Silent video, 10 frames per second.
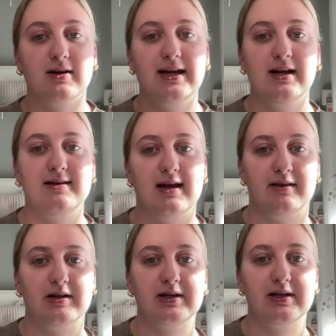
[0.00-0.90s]
hearing
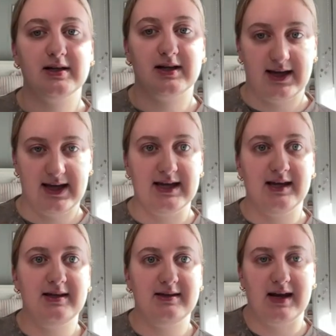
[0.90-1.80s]
another
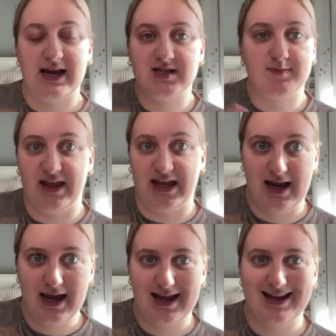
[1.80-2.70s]
kid
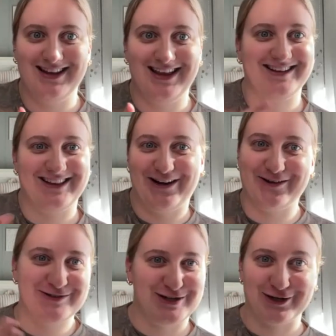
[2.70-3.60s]
explain it in like
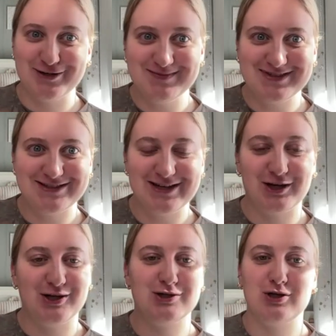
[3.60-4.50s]
their terms
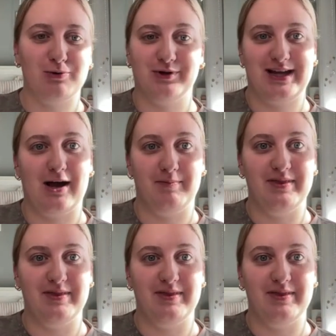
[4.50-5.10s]
could totally help